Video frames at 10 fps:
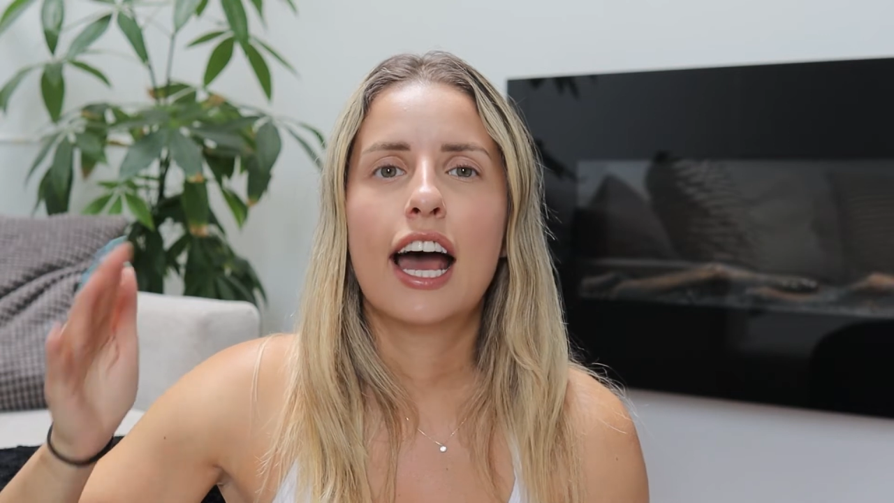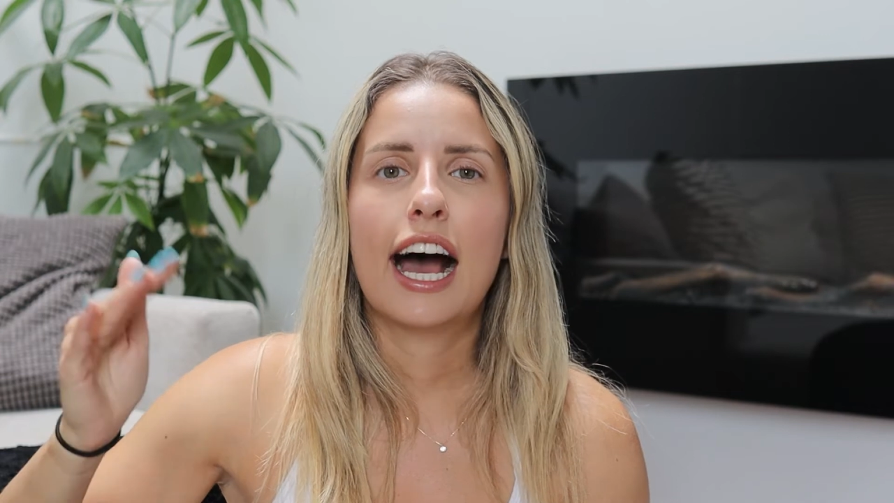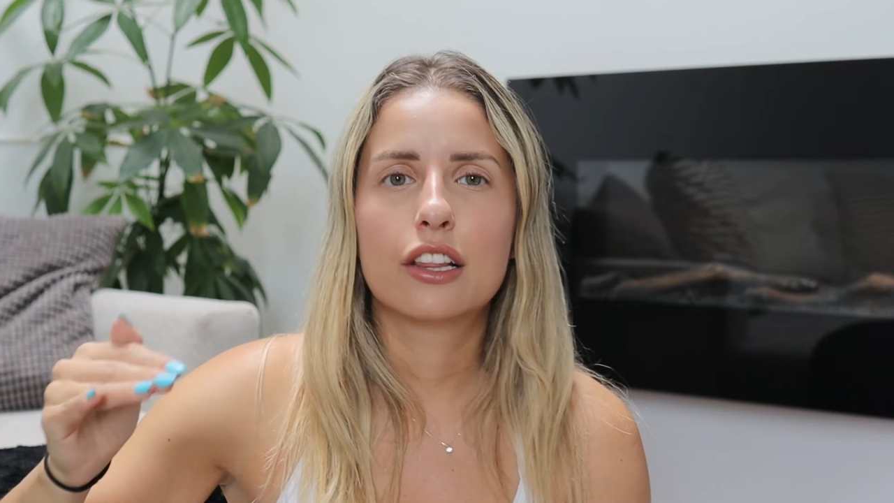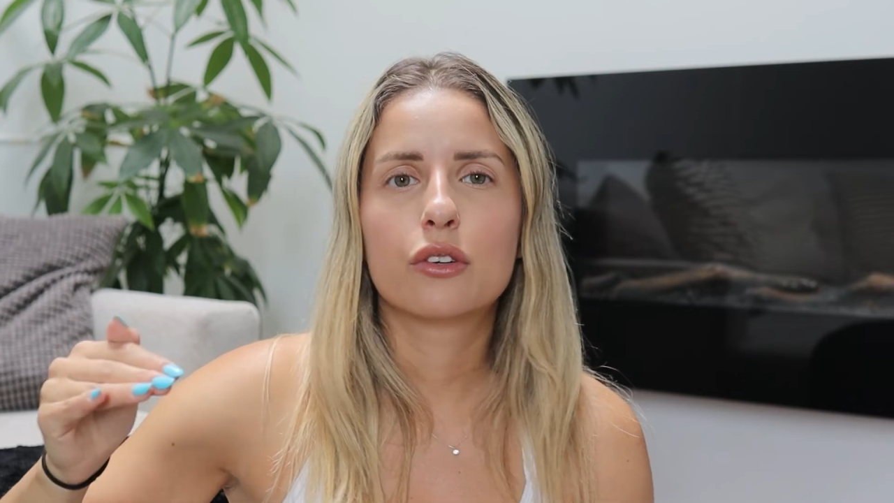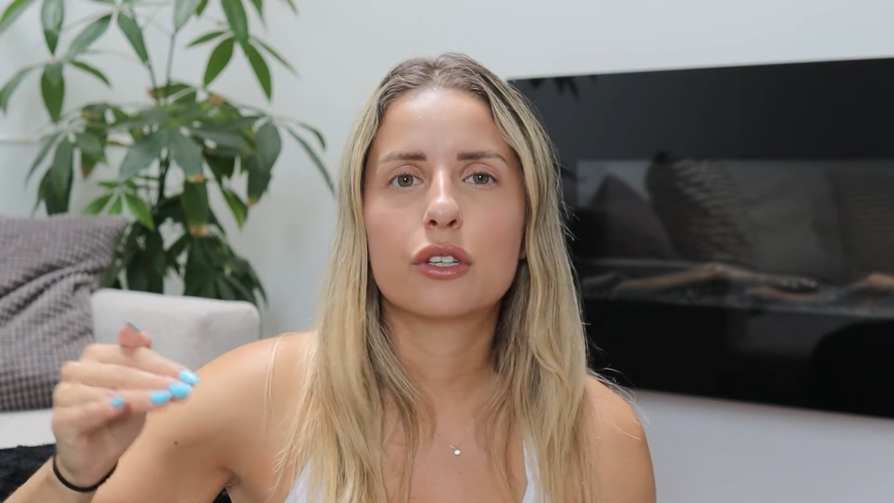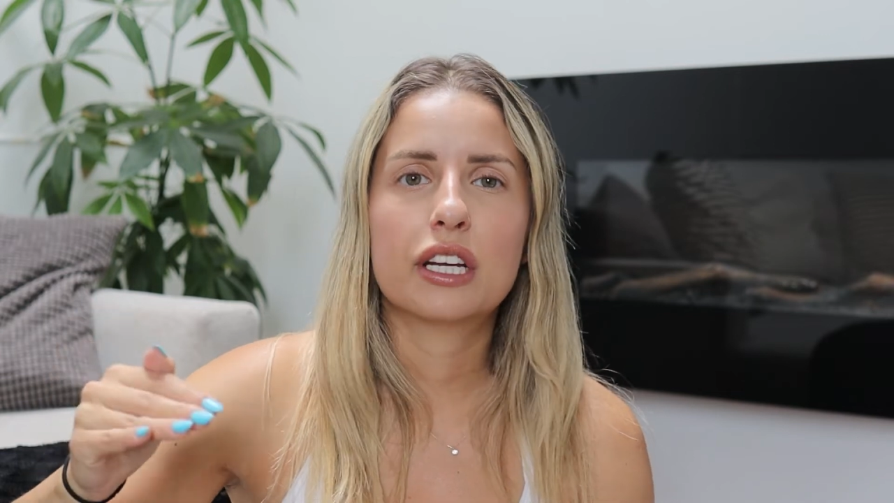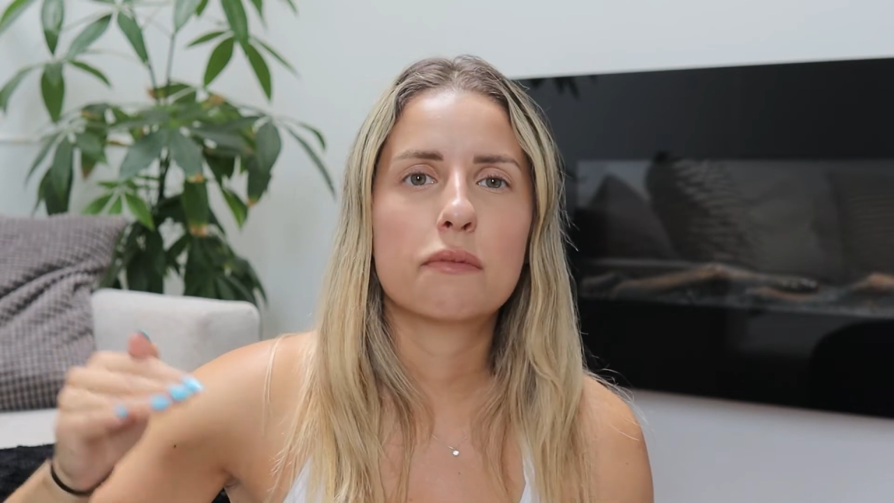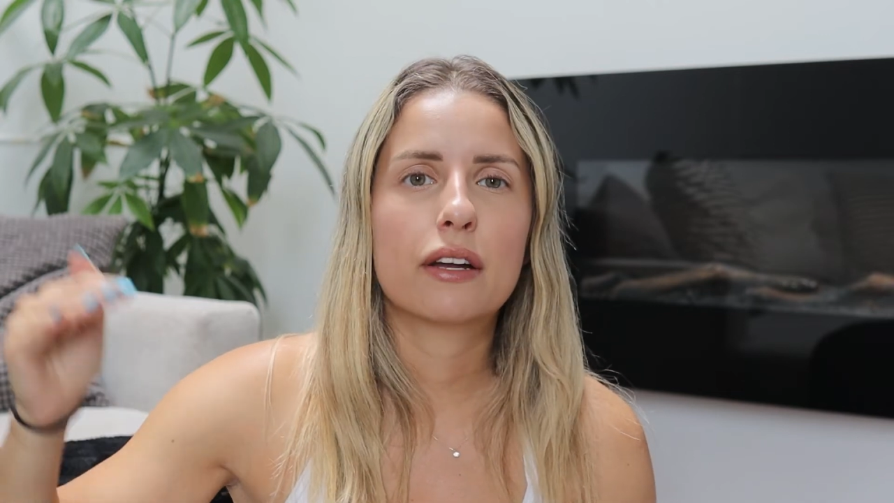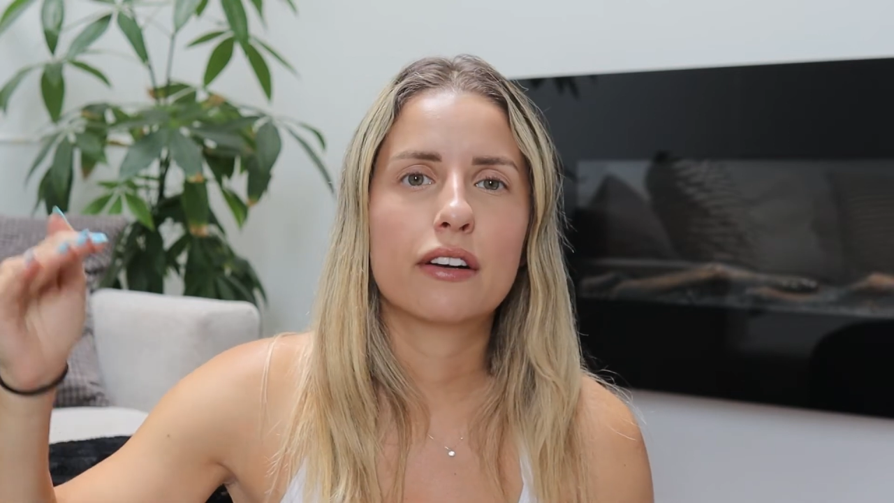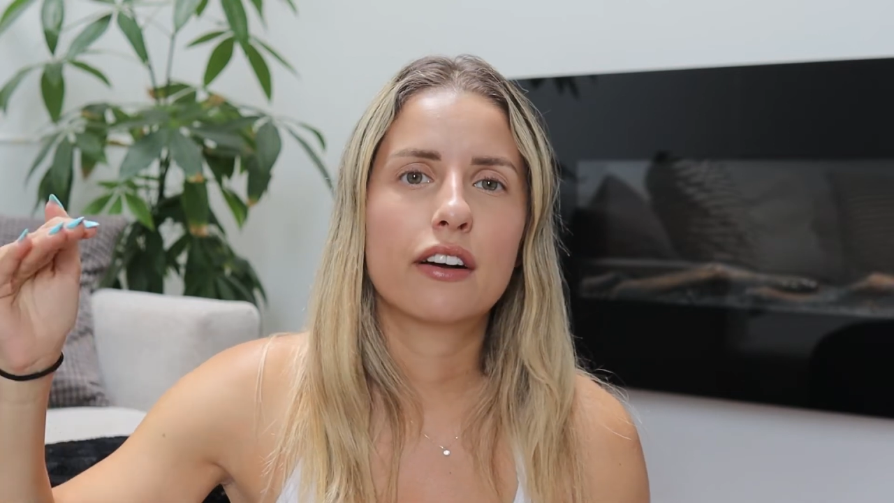I lowered the
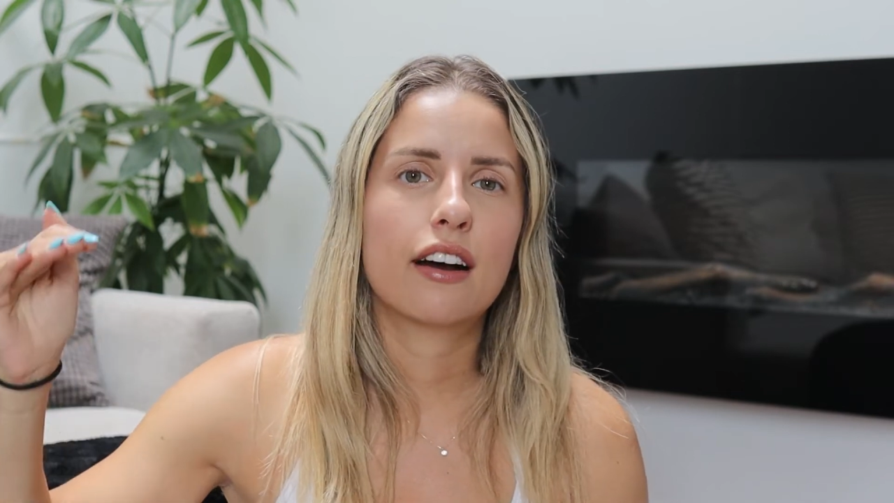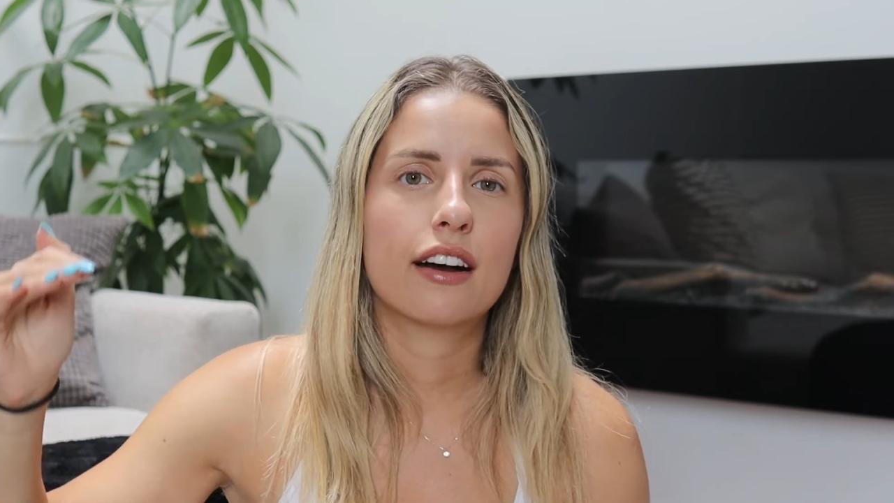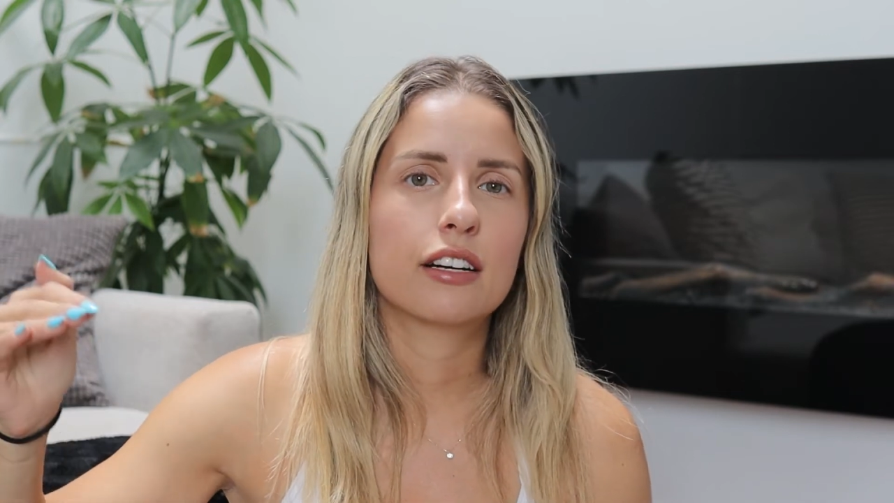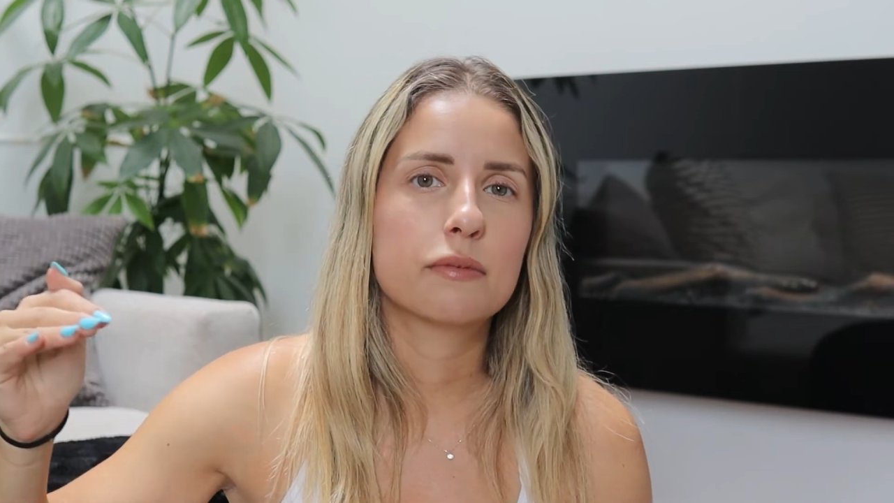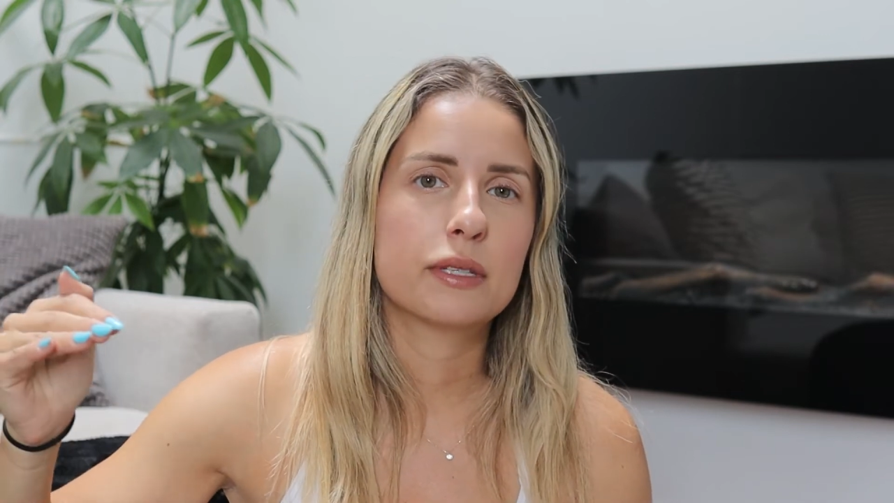amount of carbs